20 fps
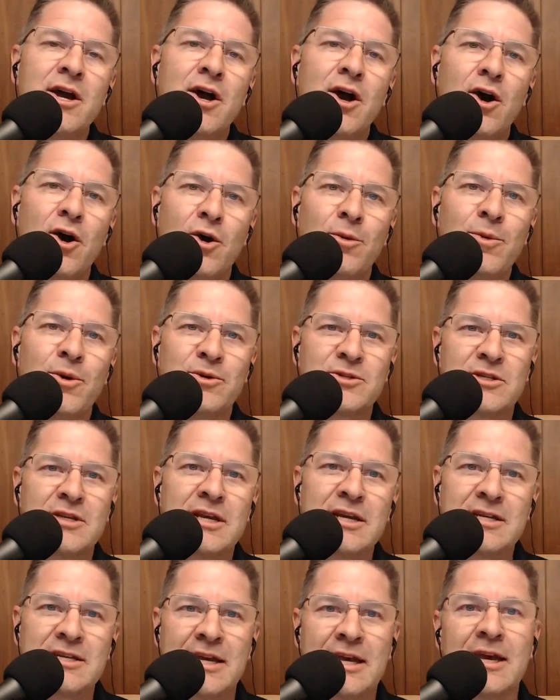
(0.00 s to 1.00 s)
almost
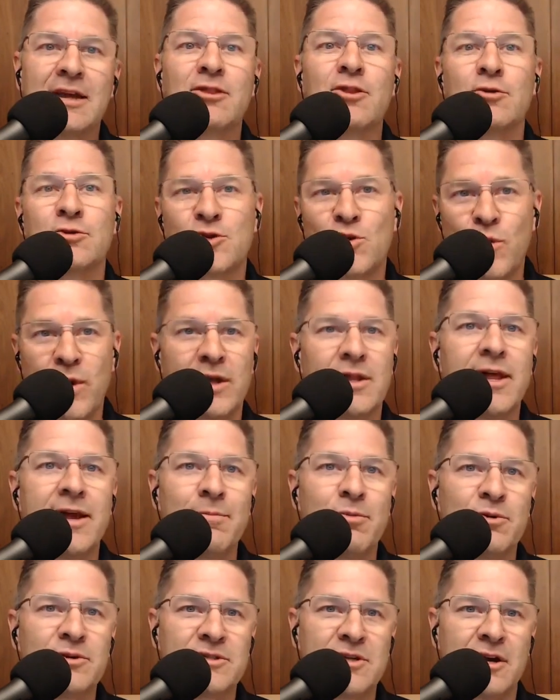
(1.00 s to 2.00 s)
need to get those quick
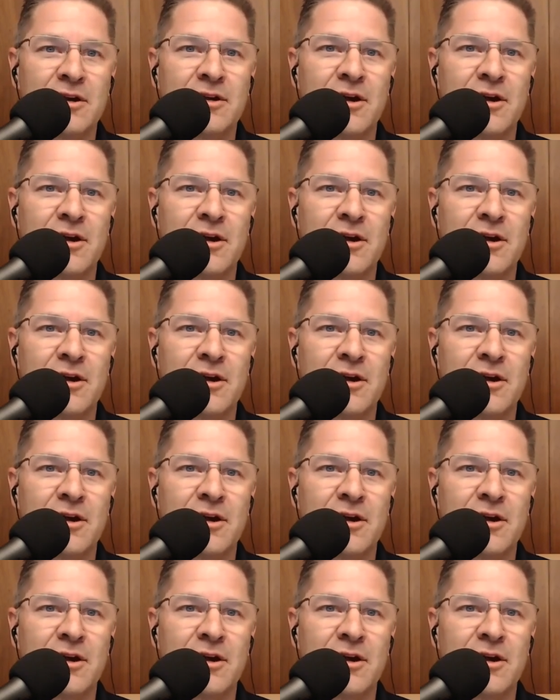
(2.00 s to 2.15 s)
labels on,